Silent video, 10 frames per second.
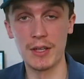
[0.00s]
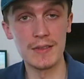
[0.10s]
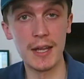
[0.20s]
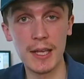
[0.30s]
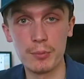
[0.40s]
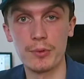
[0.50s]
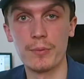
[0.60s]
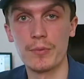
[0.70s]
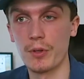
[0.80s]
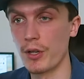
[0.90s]
that's in April.
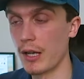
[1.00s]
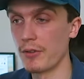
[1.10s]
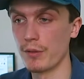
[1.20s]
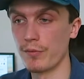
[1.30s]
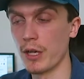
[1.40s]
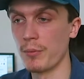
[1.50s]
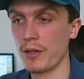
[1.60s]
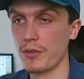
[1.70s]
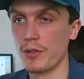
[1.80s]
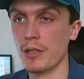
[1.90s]
So I don't have a confirmed
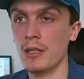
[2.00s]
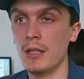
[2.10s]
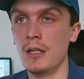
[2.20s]
entry.